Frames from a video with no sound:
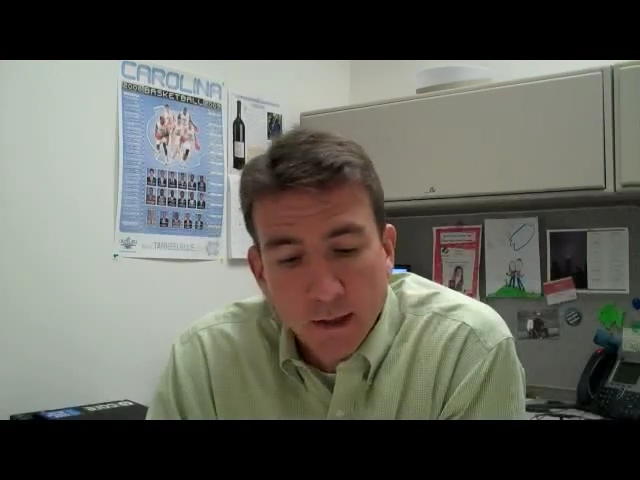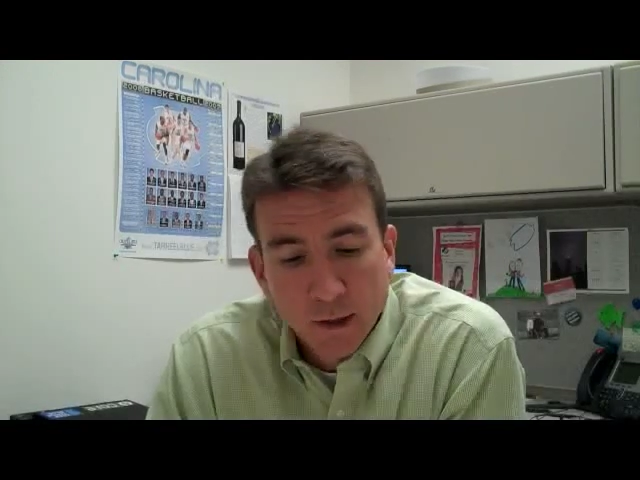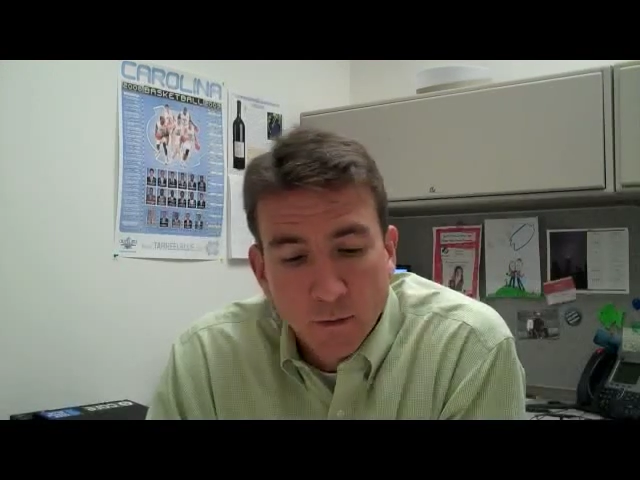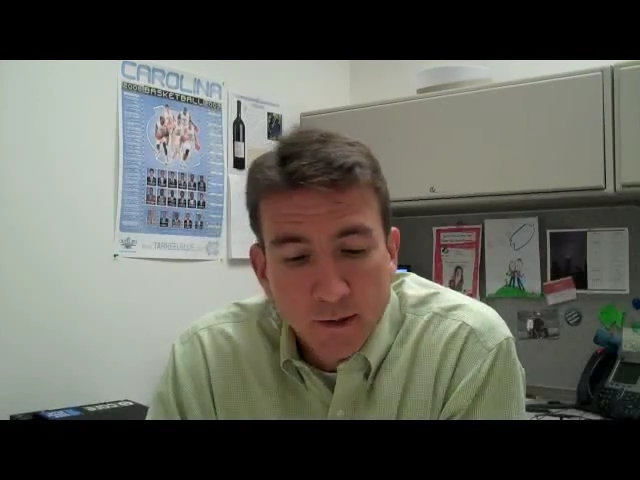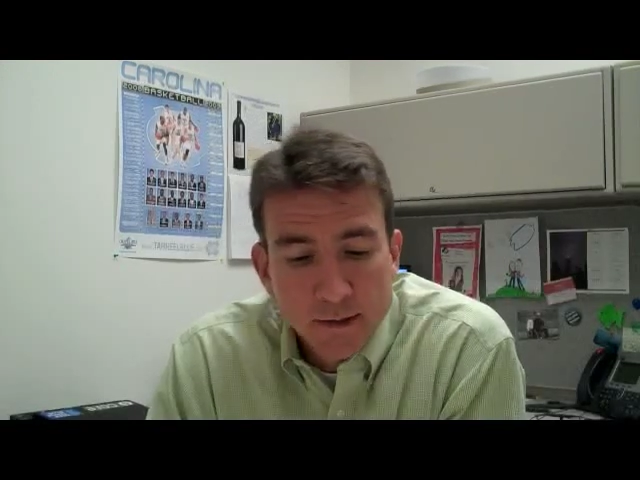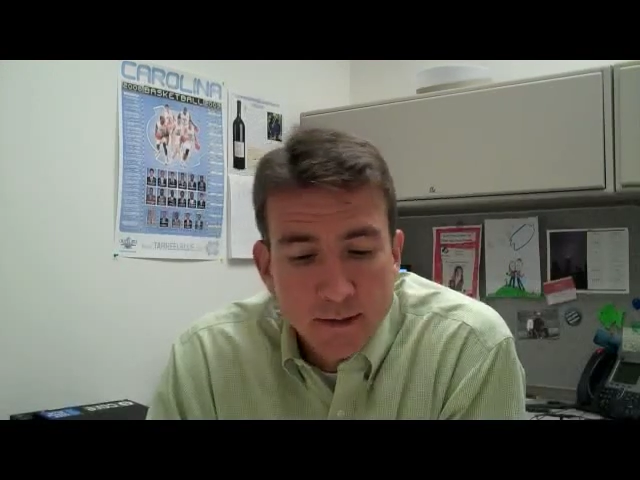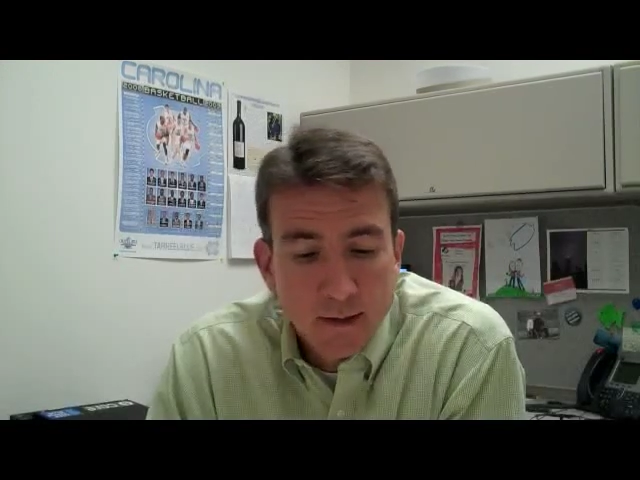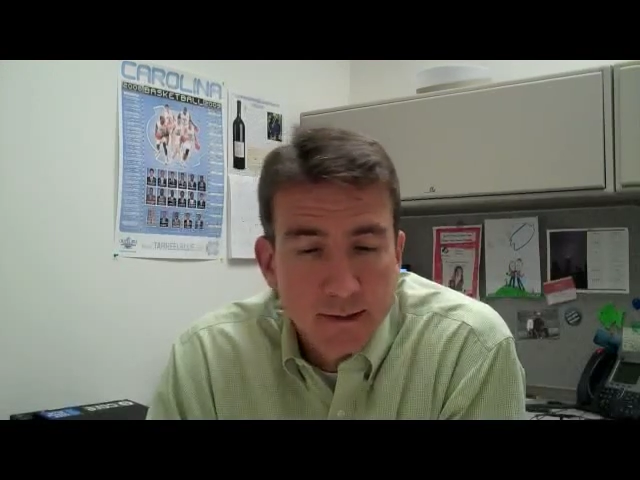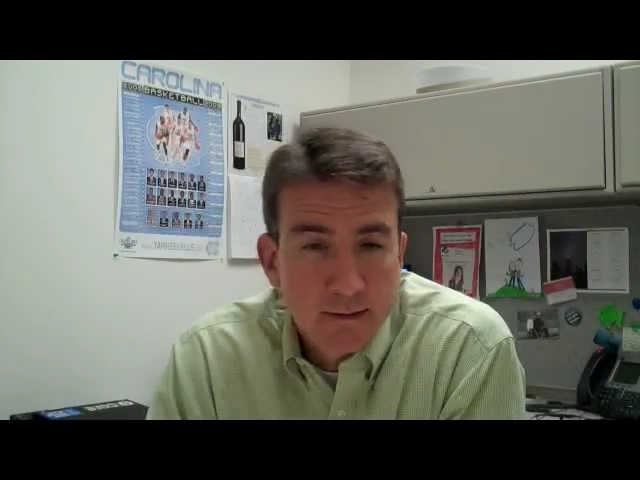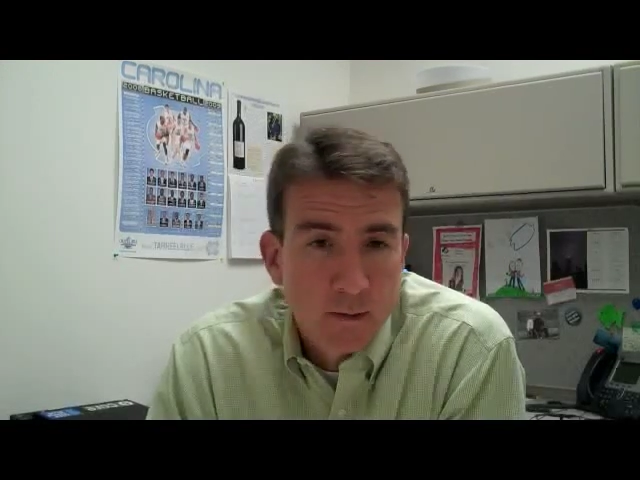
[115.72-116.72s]
you know, these
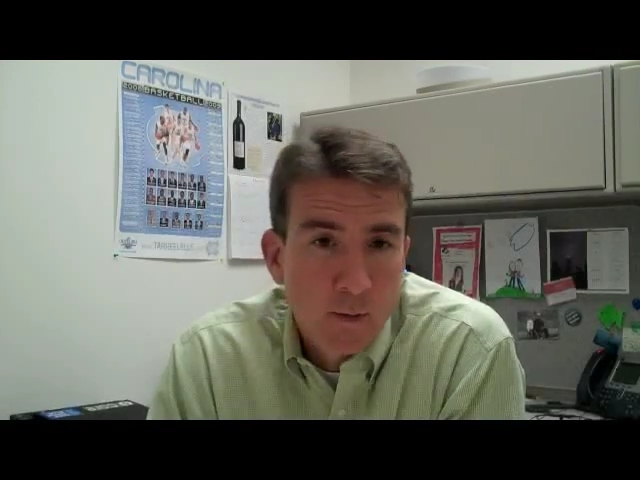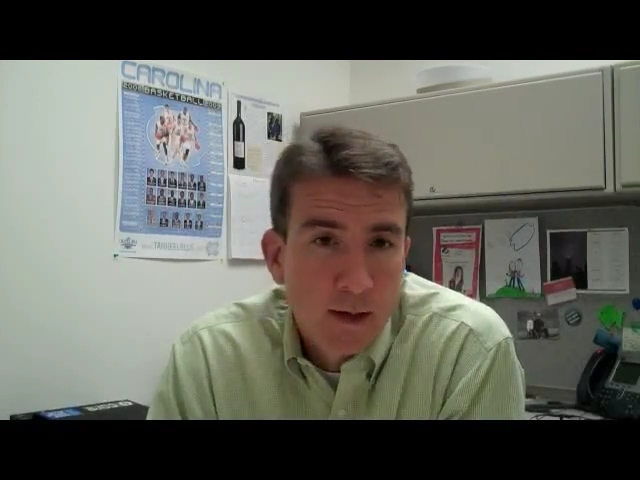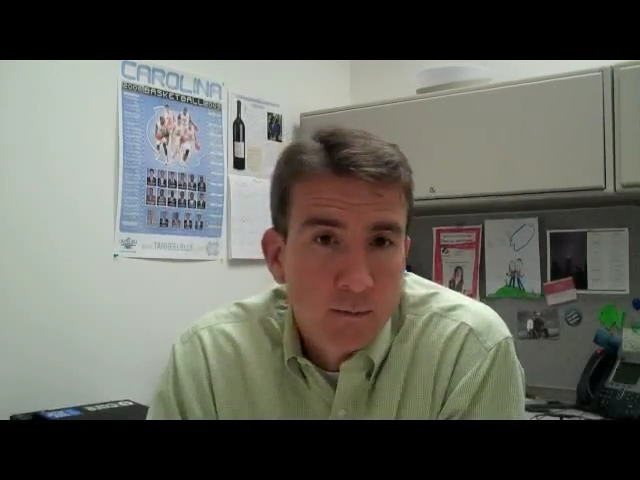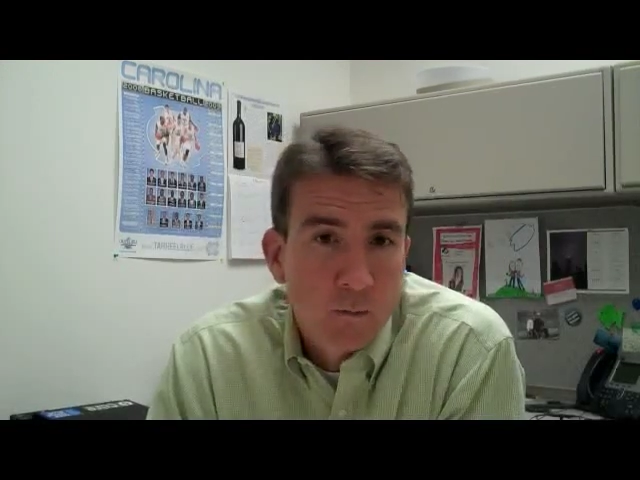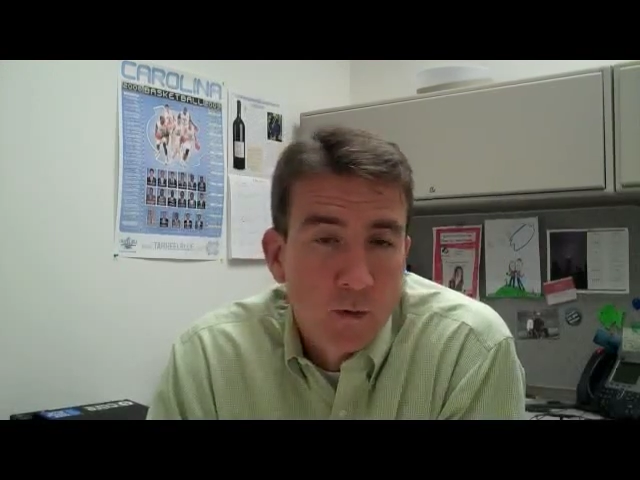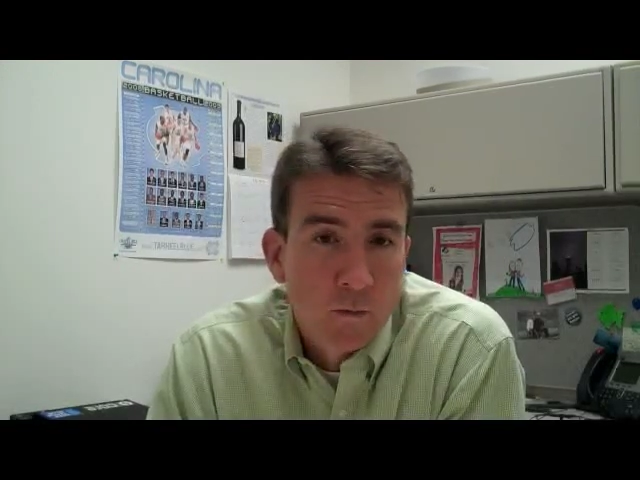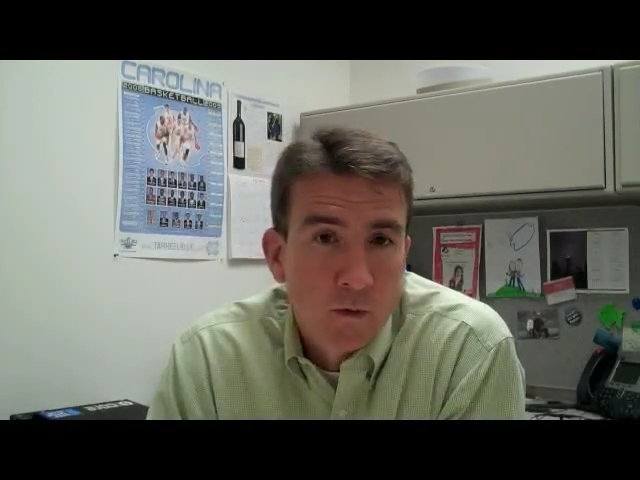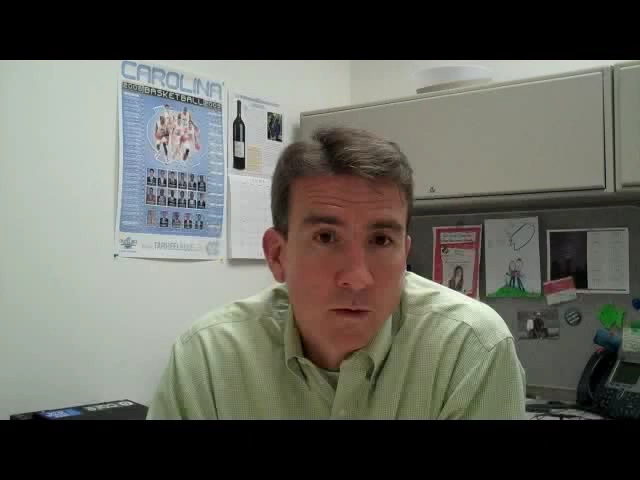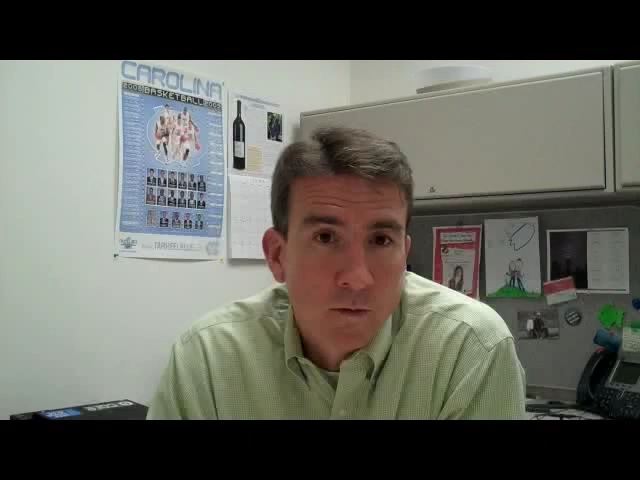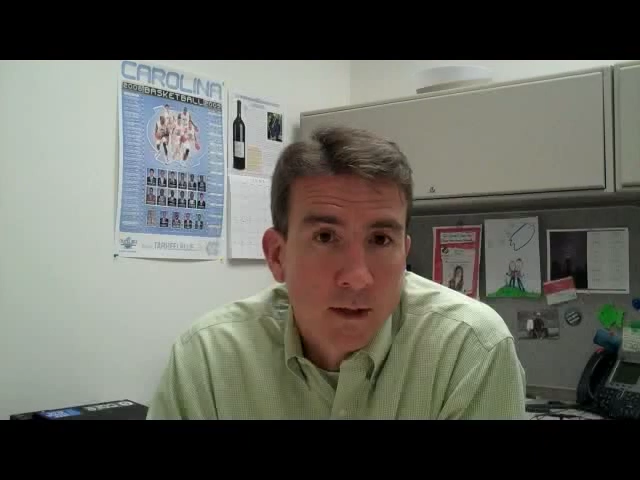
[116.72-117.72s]
studies combined with what
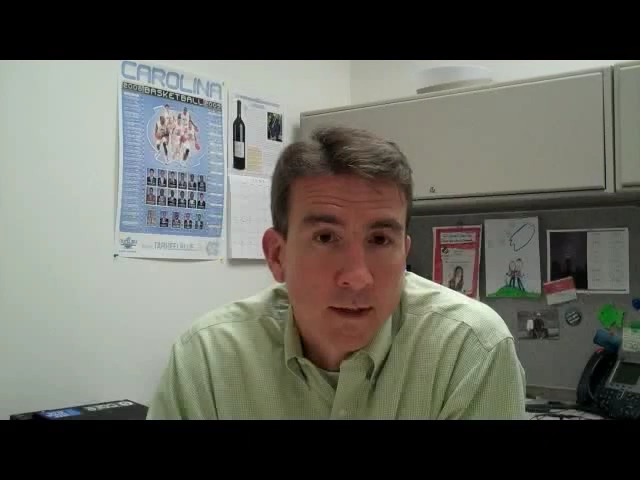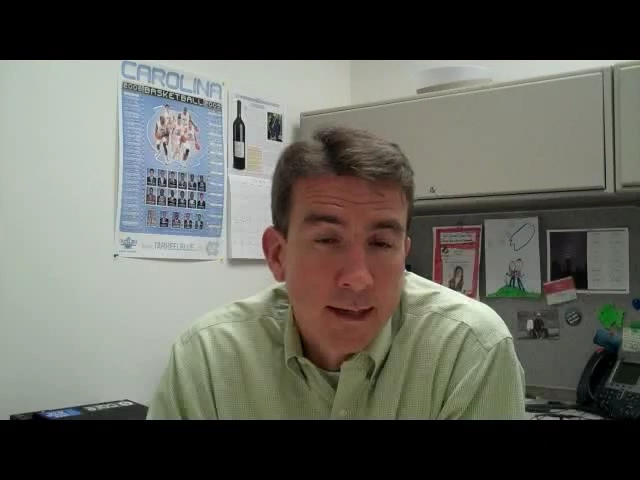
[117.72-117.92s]
we're uh,